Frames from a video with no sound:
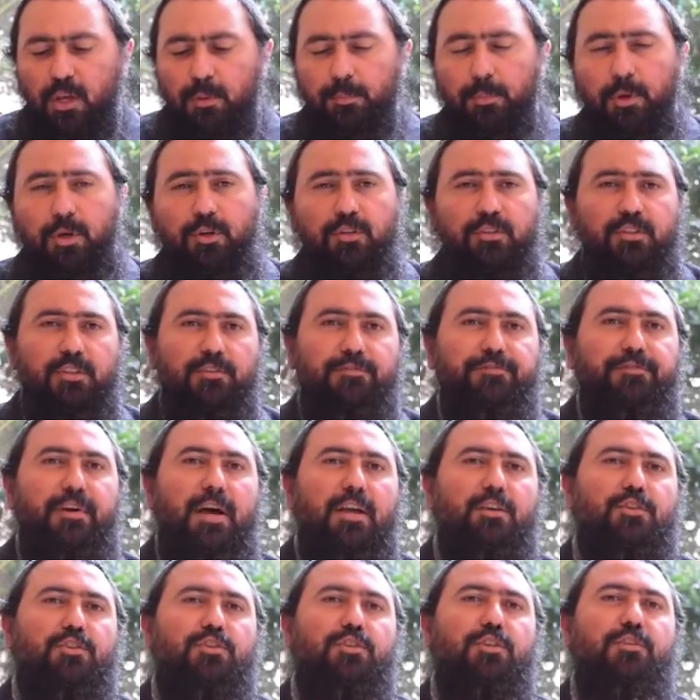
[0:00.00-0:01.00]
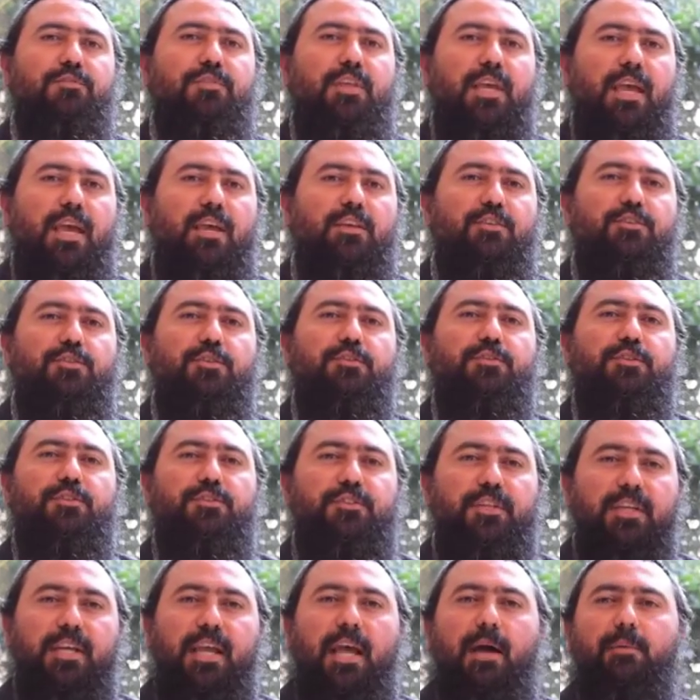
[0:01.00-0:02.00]
Because the function of the angels
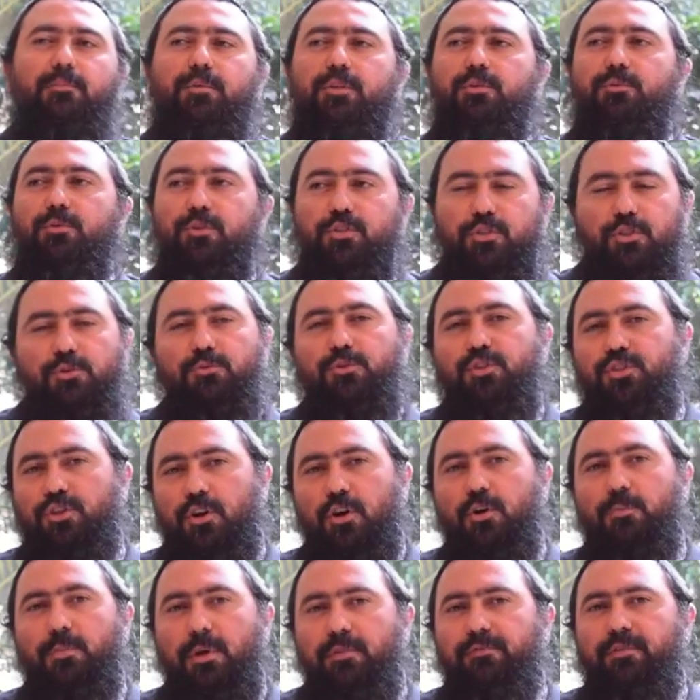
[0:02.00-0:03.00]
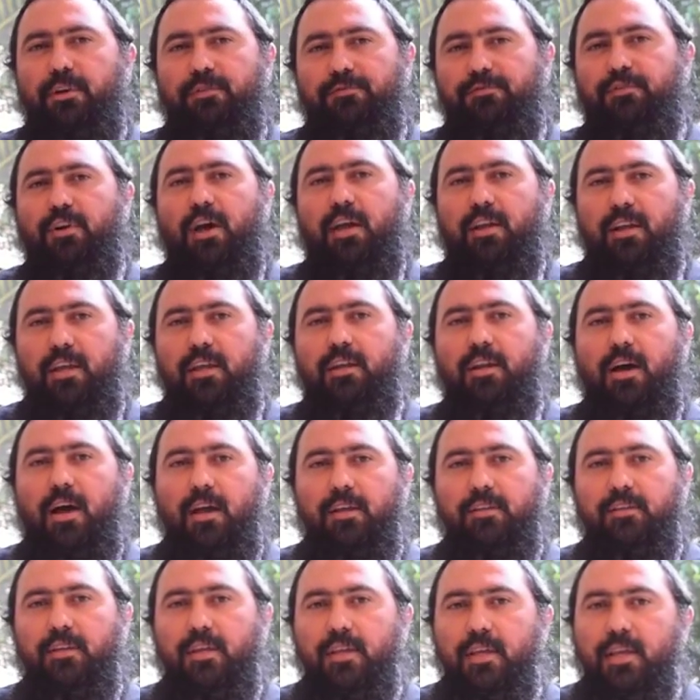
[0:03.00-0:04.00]
is to come to a Jewish home every Friday
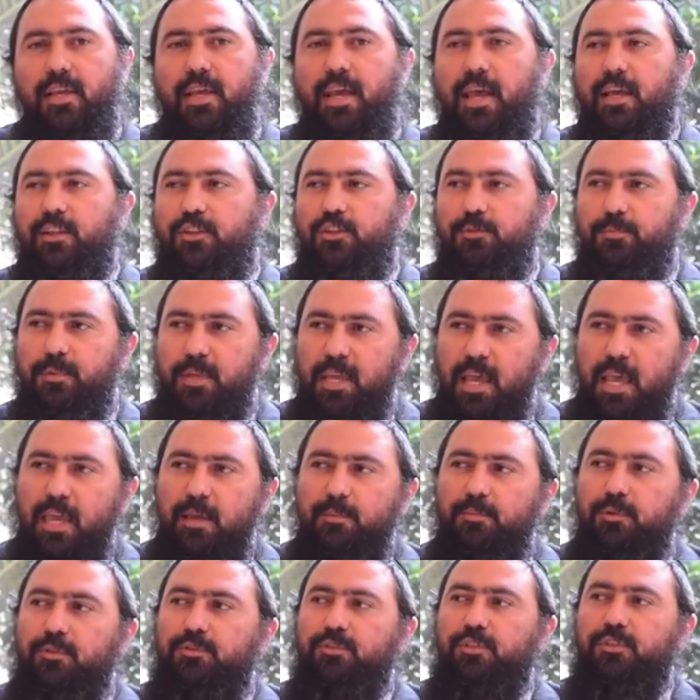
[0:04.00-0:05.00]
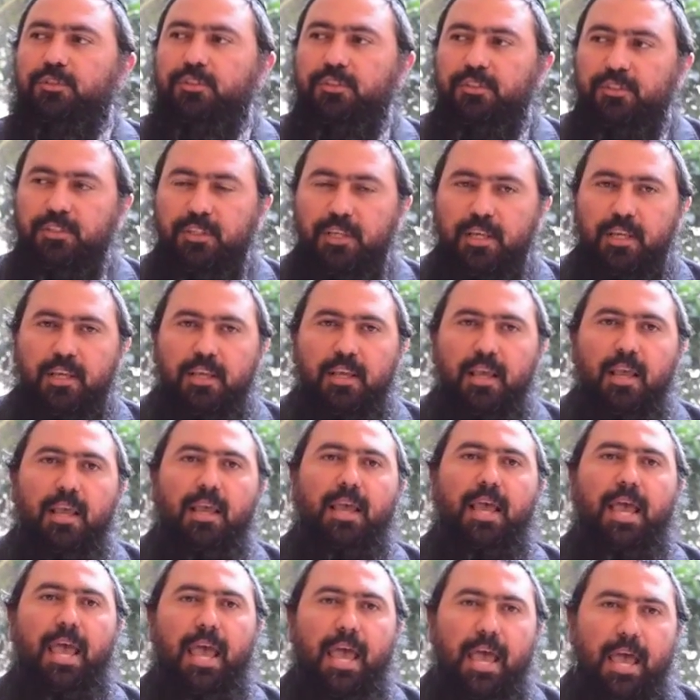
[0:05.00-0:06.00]
night and to be able to see
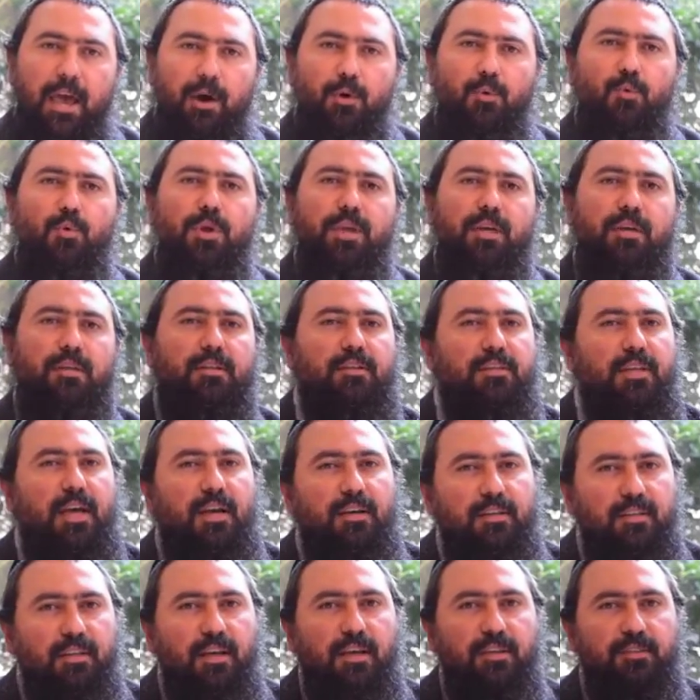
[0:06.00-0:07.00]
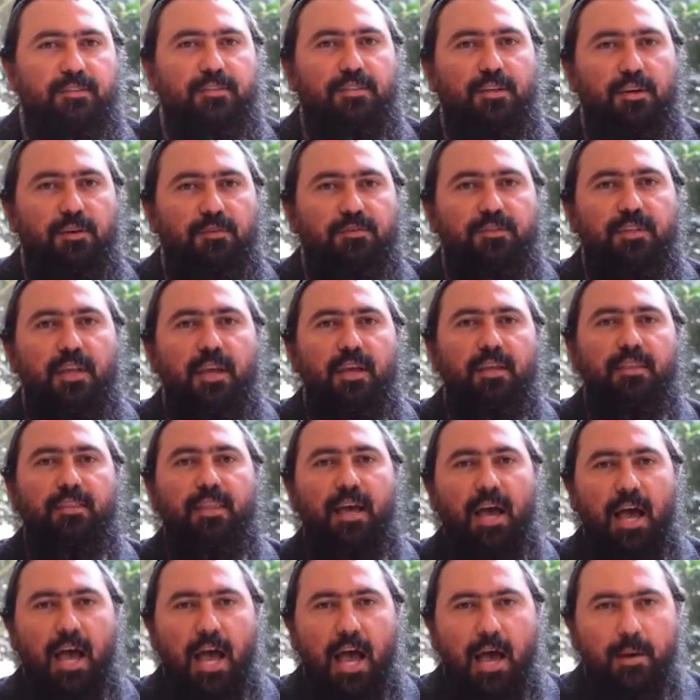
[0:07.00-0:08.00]
how we conduct ourselves,
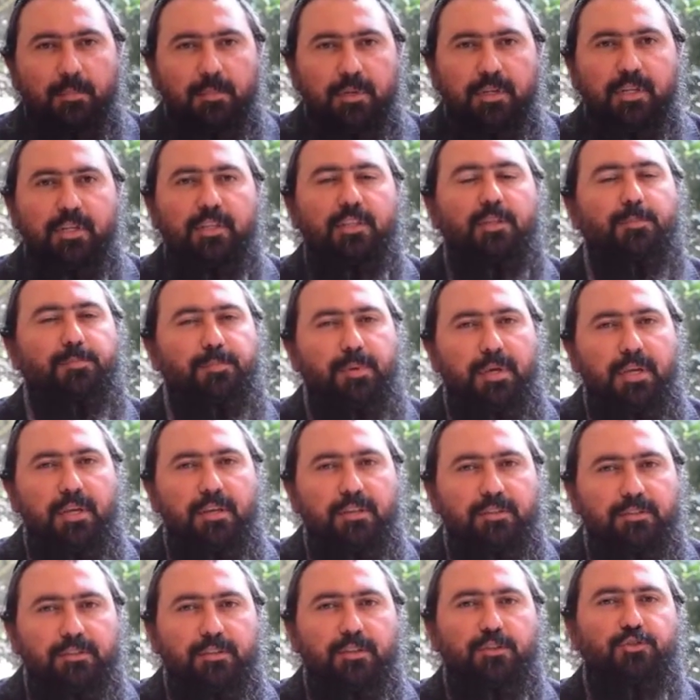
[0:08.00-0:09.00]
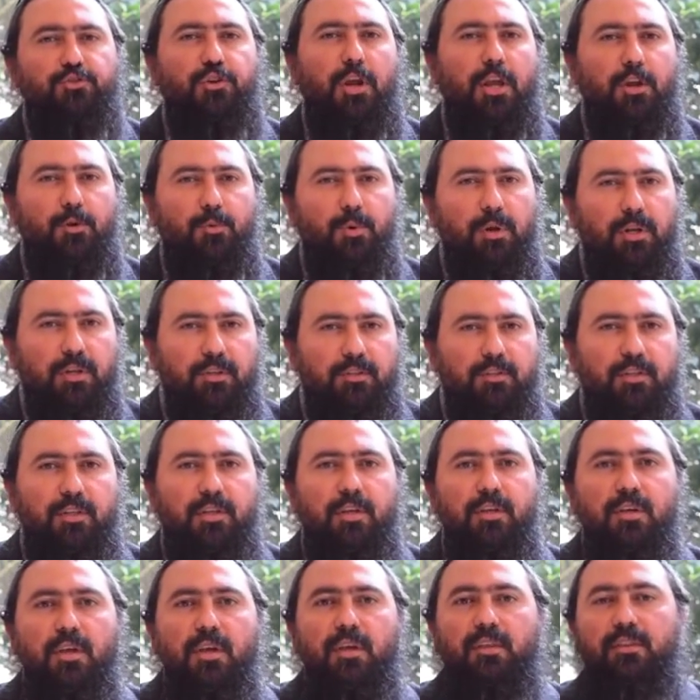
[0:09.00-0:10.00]
the harmony, the peace, the
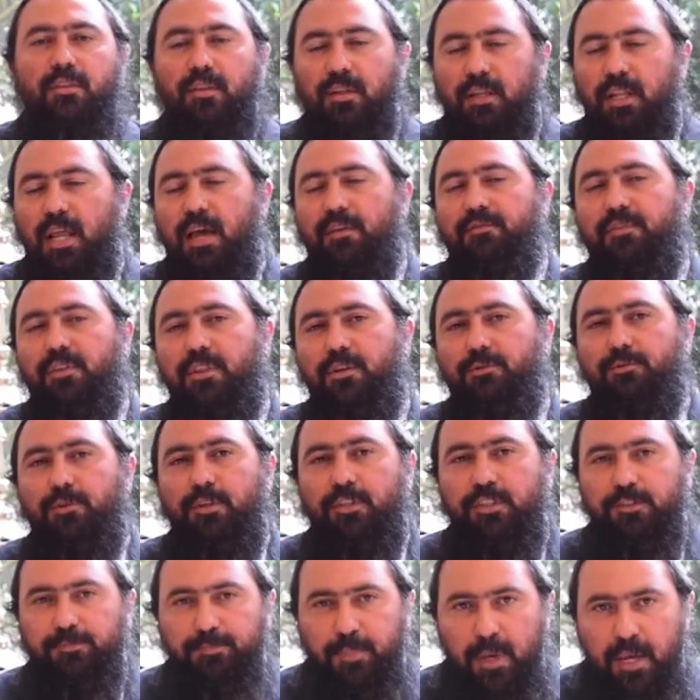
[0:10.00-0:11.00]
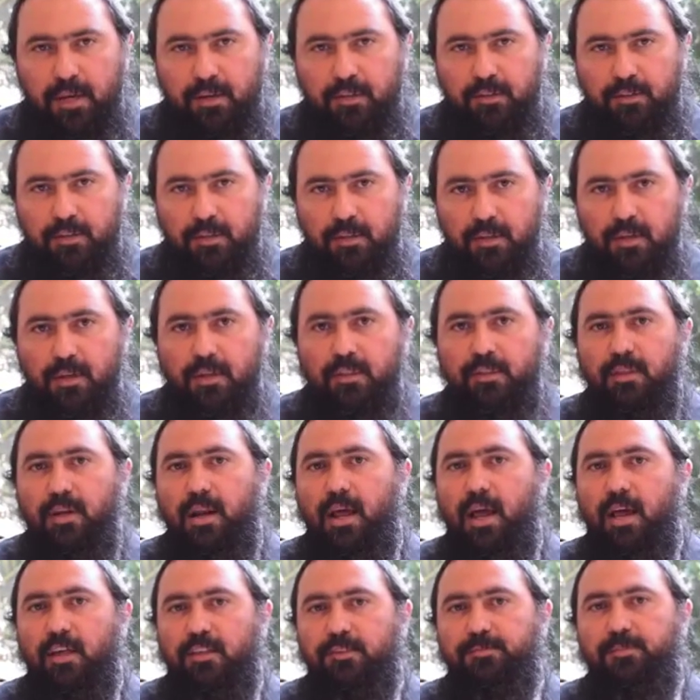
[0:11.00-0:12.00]
tranquility, the love and the respect that
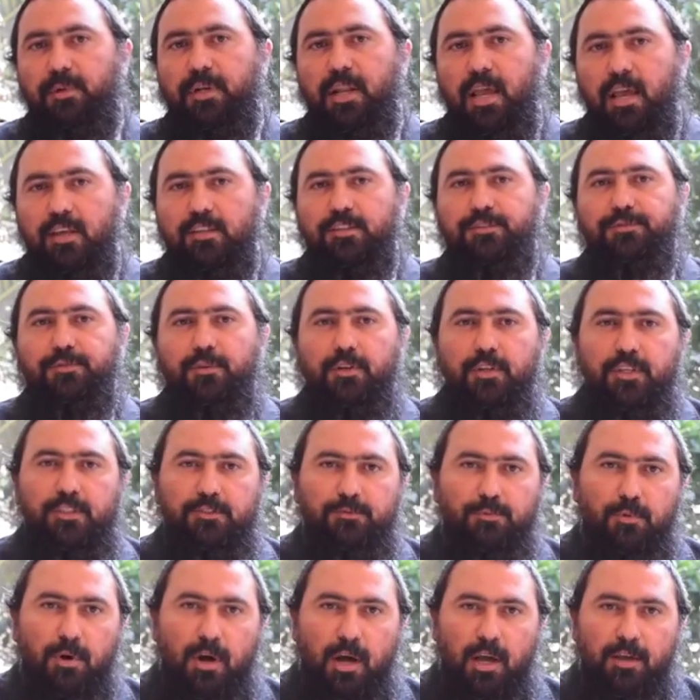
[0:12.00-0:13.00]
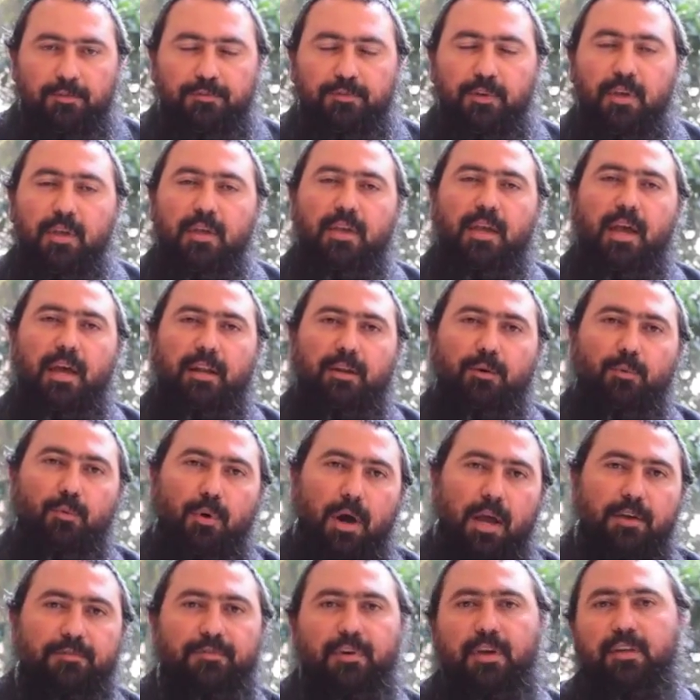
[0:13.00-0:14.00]
a husband has for his wife and a
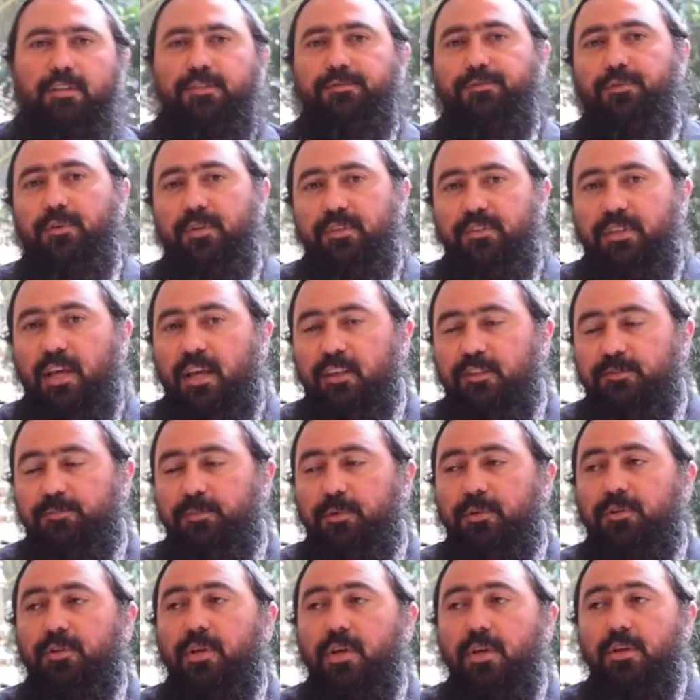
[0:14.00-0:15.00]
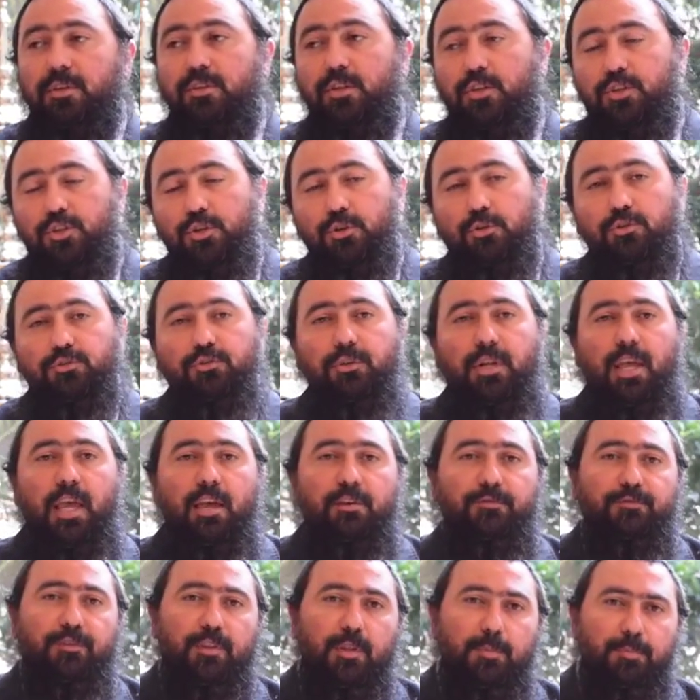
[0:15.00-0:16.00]
wife has for his husband, the children
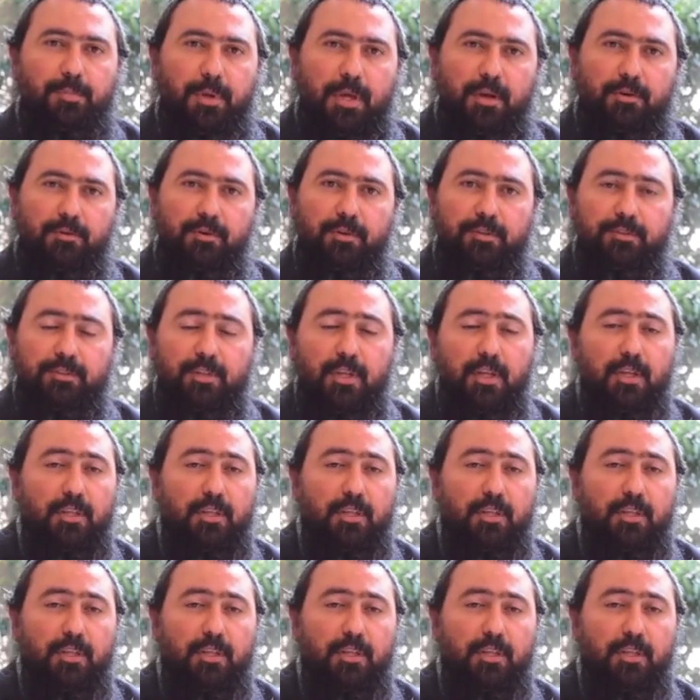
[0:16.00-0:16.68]
have for the parents